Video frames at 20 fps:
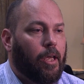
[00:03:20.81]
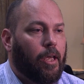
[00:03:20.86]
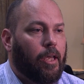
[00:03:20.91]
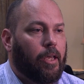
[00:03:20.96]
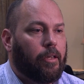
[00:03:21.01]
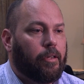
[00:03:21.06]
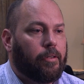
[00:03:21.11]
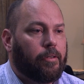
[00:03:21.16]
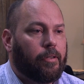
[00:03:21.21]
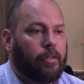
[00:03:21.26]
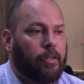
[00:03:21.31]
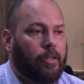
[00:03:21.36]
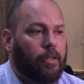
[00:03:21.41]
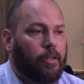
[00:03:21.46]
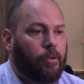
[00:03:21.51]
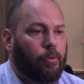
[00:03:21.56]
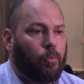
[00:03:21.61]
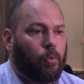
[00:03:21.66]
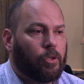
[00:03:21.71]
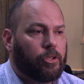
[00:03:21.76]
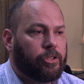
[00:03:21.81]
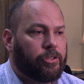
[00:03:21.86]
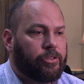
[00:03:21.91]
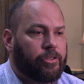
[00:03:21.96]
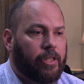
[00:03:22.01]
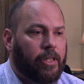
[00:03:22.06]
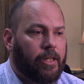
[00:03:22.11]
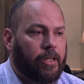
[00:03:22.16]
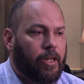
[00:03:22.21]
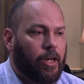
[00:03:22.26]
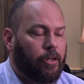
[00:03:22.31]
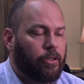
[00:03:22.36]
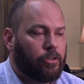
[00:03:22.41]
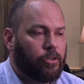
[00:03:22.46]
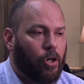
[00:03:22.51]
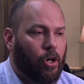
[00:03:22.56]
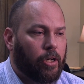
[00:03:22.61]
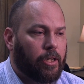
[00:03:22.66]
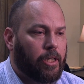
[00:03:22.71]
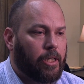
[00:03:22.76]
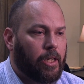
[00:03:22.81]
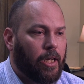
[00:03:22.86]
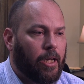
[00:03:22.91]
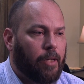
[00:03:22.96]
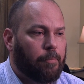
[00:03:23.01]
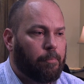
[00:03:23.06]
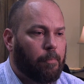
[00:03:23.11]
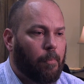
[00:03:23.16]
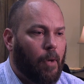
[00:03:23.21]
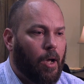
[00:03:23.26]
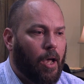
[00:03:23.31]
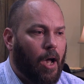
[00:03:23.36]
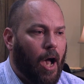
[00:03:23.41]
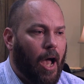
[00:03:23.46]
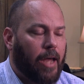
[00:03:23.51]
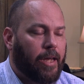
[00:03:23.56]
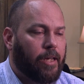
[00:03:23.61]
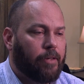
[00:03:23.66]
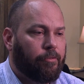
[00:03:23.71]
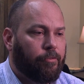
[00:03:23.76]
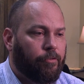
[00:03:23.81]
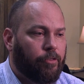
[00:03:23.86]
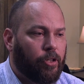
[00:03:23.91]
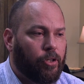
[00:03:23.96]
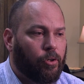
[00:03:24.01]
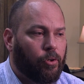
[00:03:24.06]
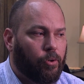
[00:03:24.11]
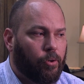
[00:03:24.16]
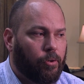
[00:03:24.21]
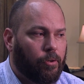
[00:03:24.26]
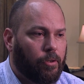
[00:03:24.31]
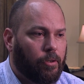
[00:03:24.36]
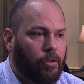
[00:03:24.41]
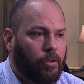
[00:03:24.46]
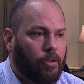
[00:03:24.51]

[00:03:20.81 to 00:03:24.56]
And we're just sitting there and talking, and I can feel